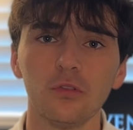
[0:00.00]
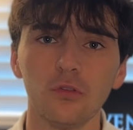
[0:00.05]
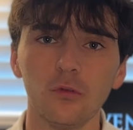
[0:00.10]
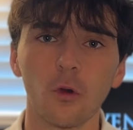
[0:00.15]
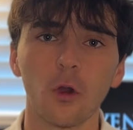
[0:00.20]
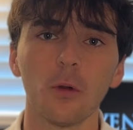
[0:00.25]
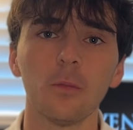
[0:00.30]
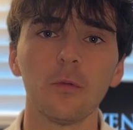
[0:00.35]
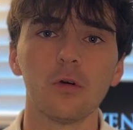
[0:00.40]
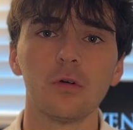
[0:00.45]

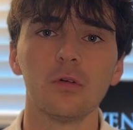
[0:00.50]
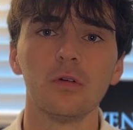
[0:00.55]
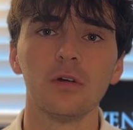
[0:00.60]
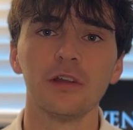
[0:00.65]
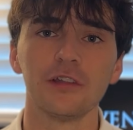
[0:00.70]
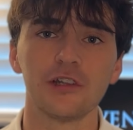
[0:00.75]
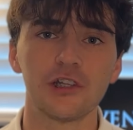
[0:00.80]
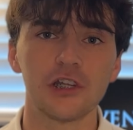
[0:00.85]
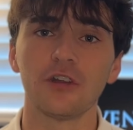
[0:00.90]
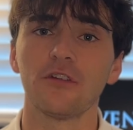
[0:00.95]
normal
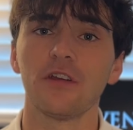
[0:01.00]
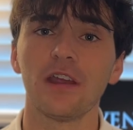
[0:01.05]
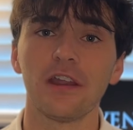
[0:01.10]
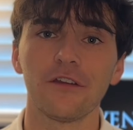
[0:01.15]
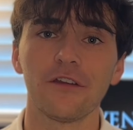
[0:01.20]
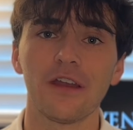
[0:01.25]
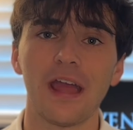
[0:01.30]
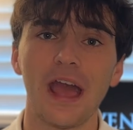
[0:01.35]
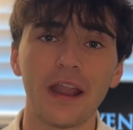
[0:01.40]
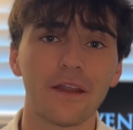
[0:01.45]

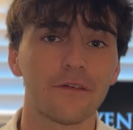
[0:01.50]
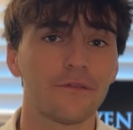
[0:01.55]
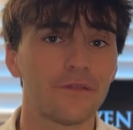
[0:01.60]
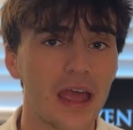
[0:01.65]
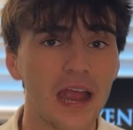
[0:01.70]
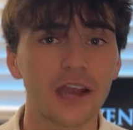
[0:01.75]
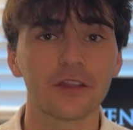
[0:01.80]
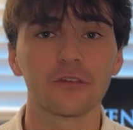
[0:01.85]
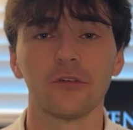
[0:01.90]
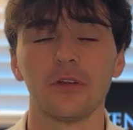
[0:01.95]
generator at a
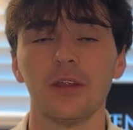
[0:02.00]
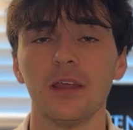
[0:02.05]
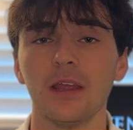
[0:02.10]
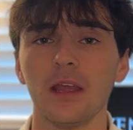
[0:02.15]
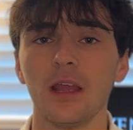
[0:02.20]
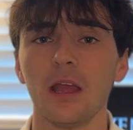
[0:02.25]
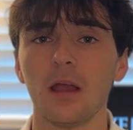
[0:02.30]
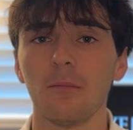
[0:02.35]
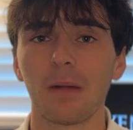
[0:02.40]
factory